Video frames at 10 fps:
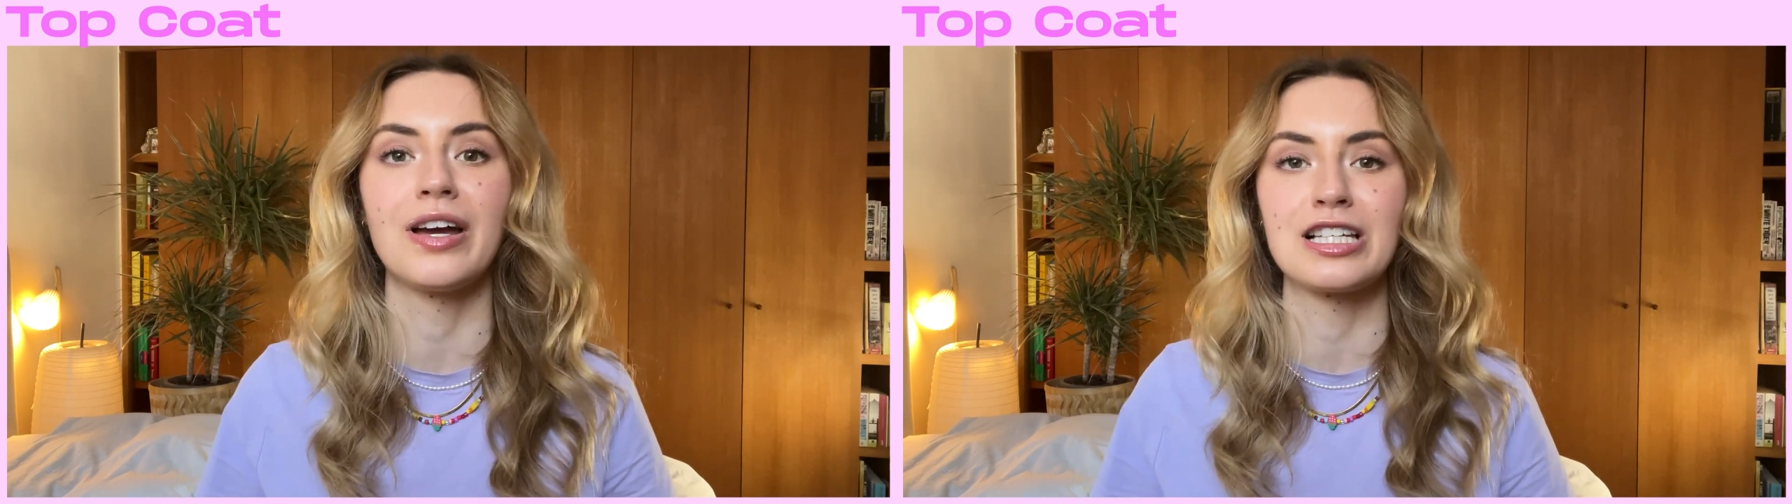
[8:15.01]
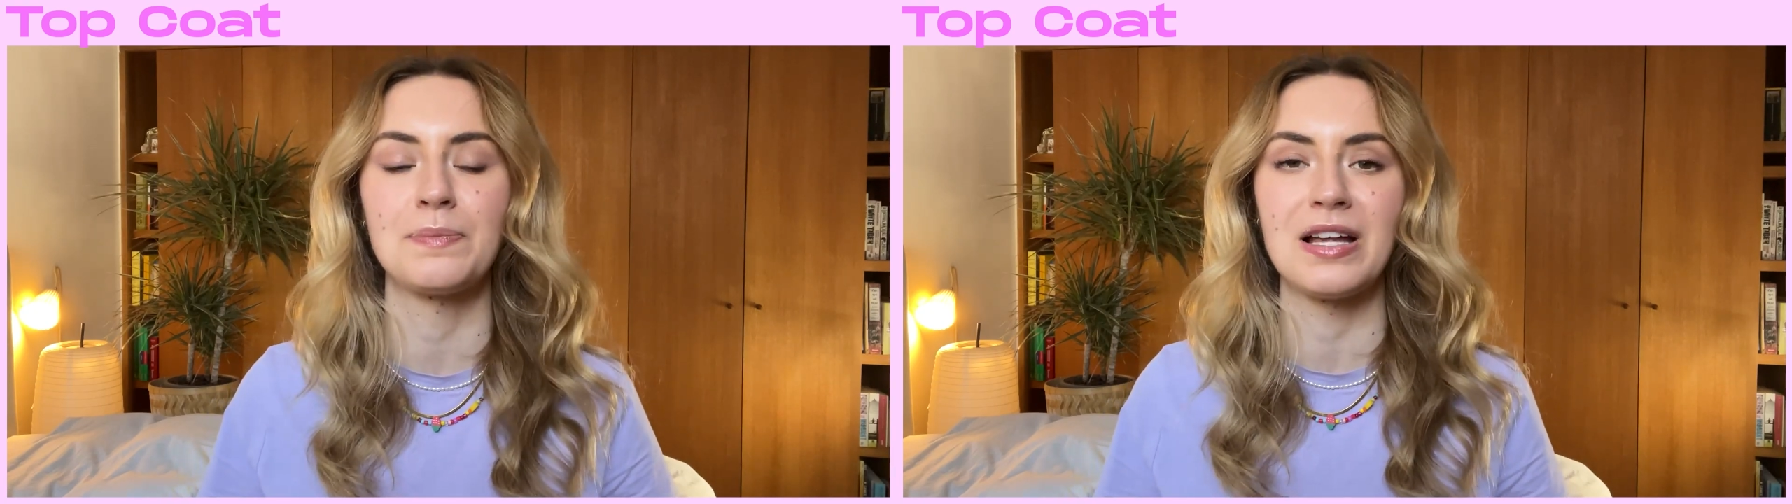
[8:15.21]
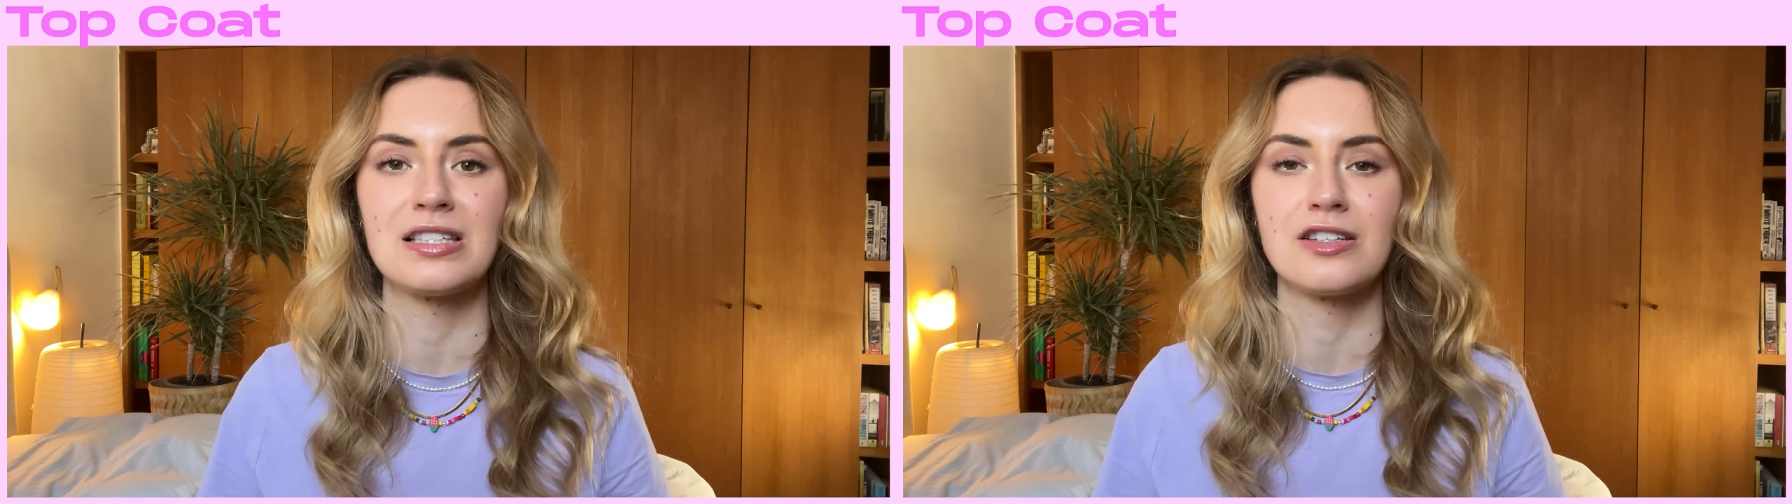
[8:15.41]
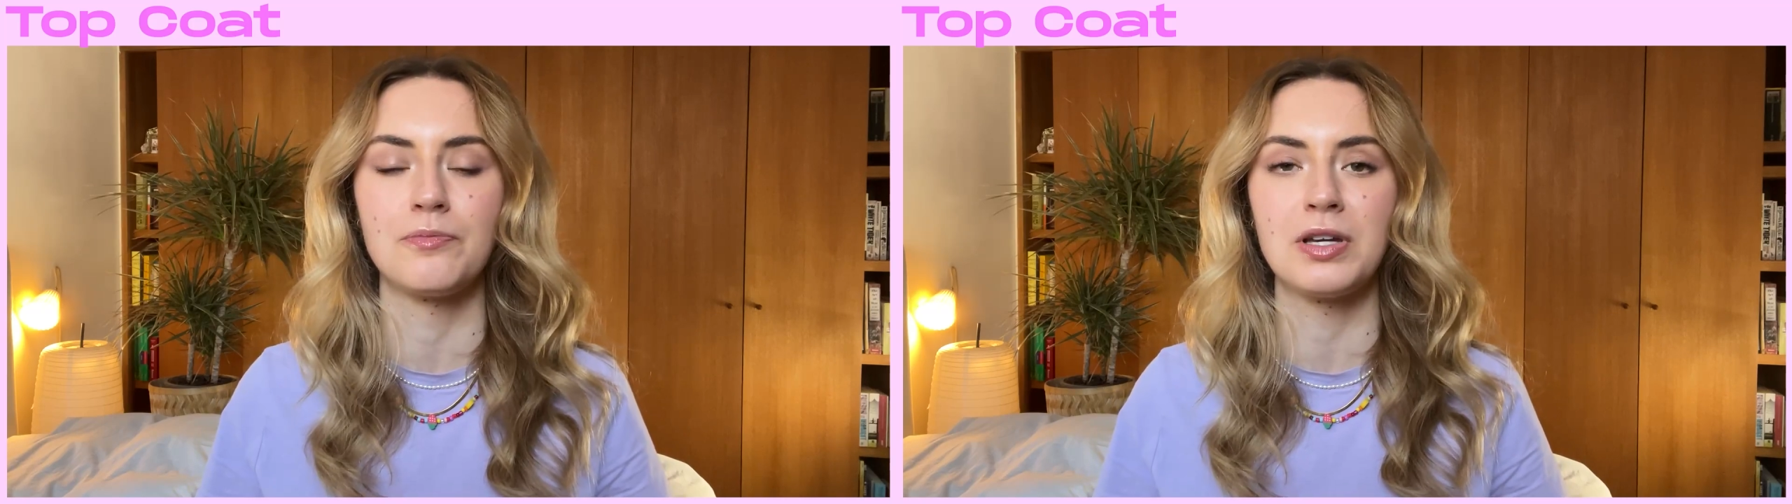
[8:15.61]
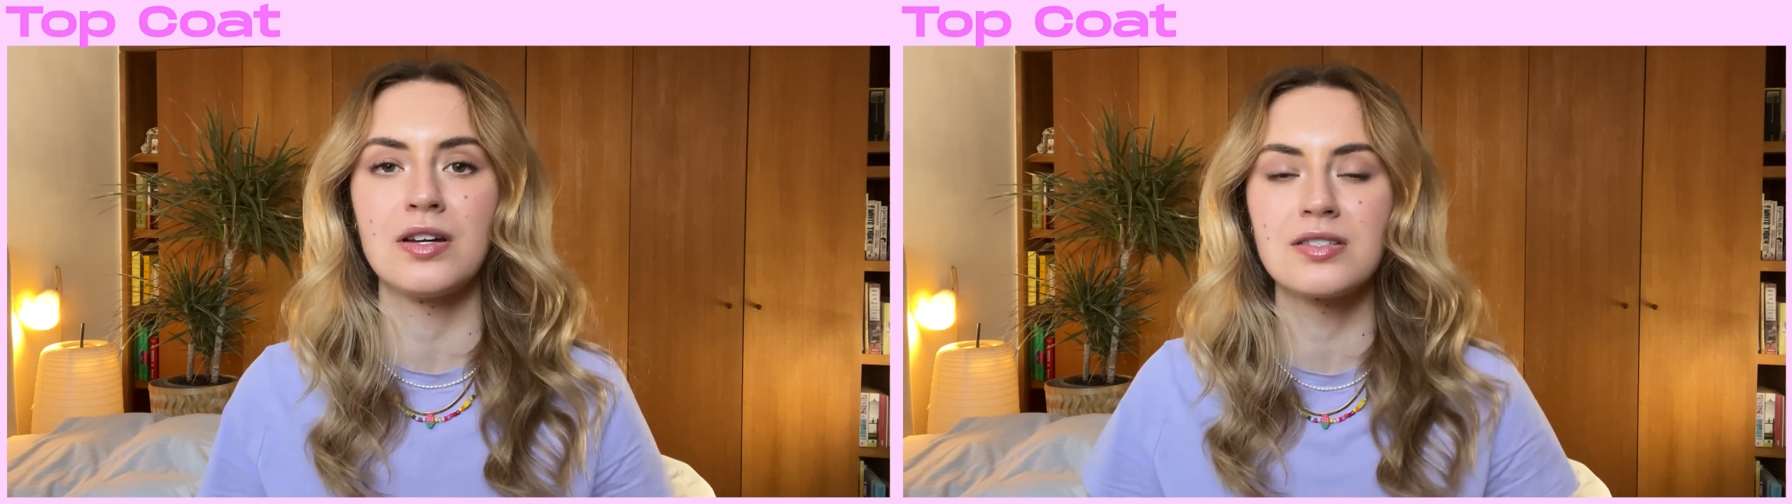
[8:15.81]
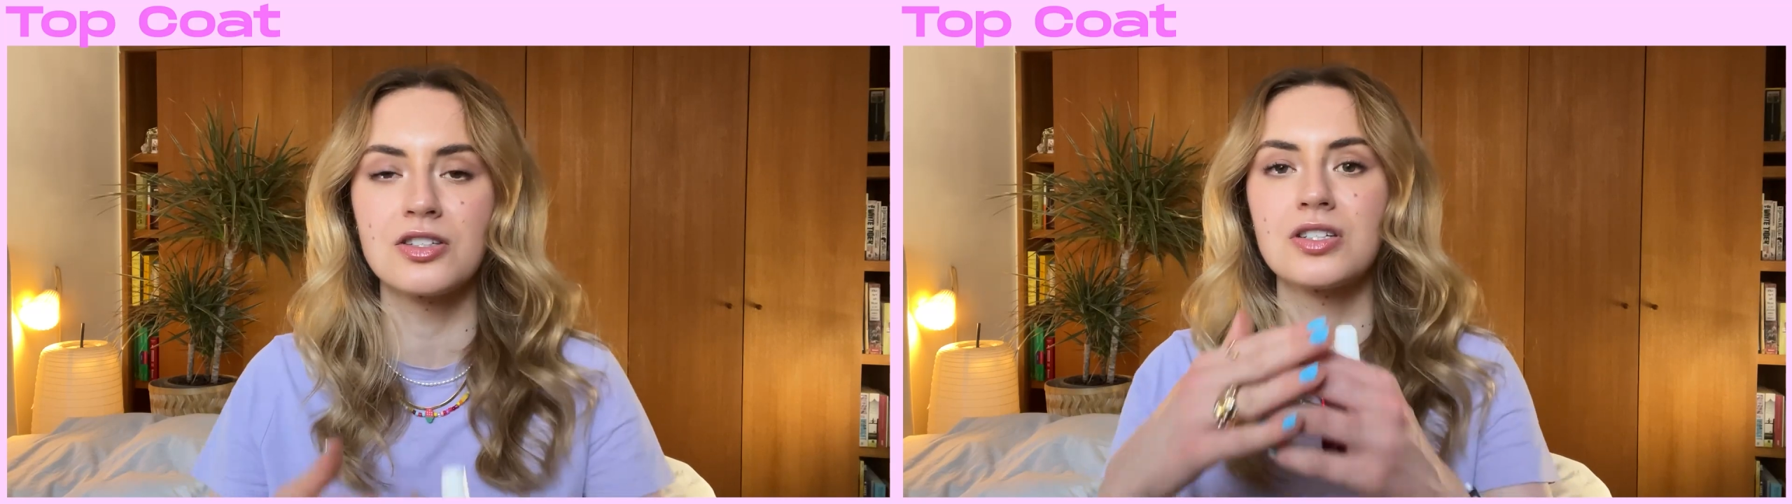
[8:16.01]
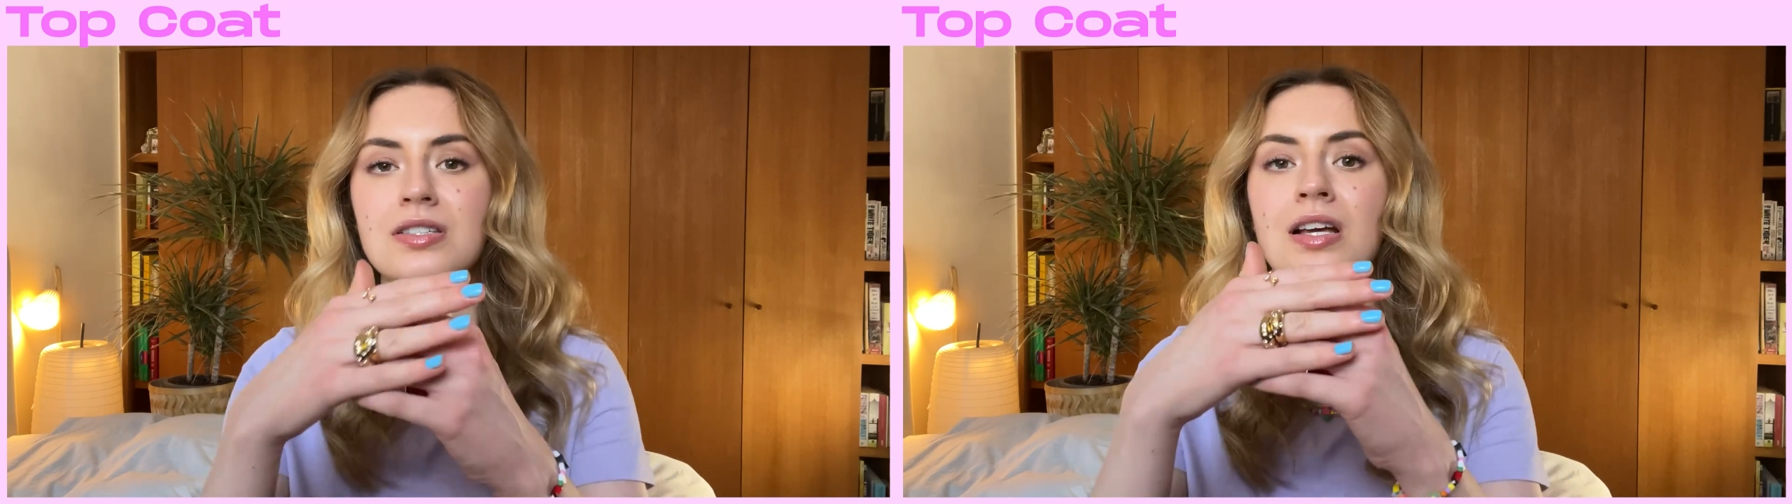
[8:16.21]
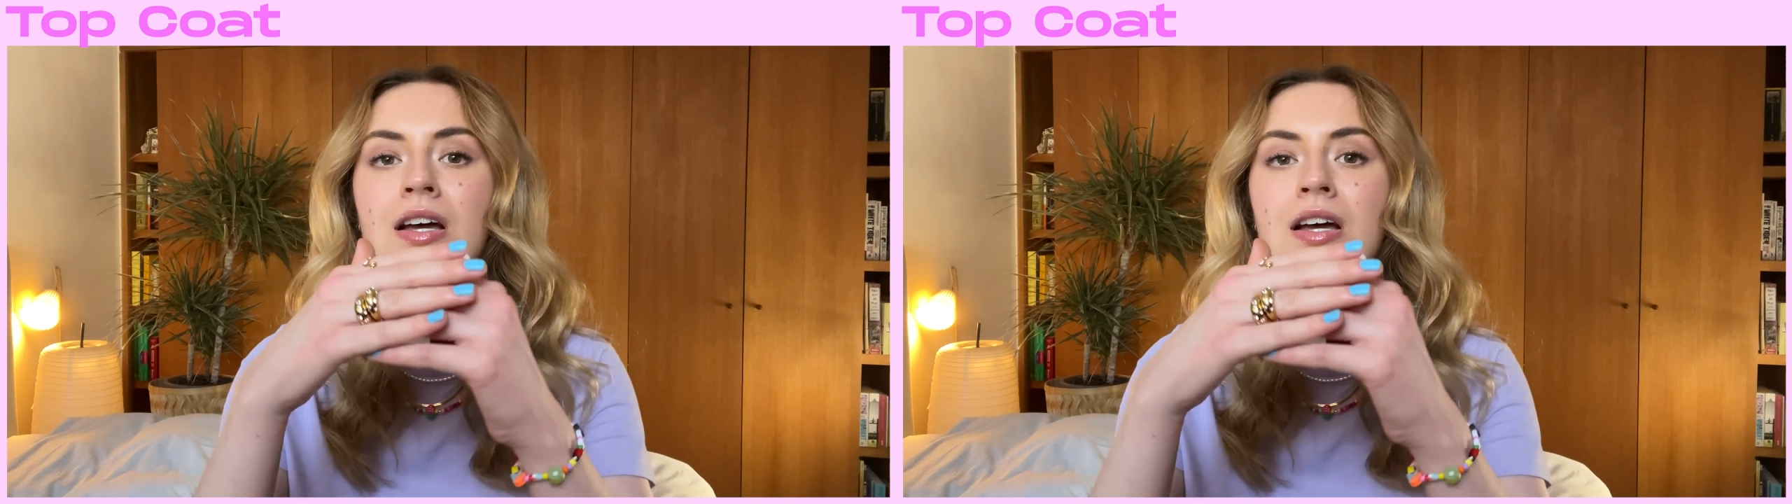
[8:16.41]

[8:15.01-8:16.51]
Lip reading: expensive, because it just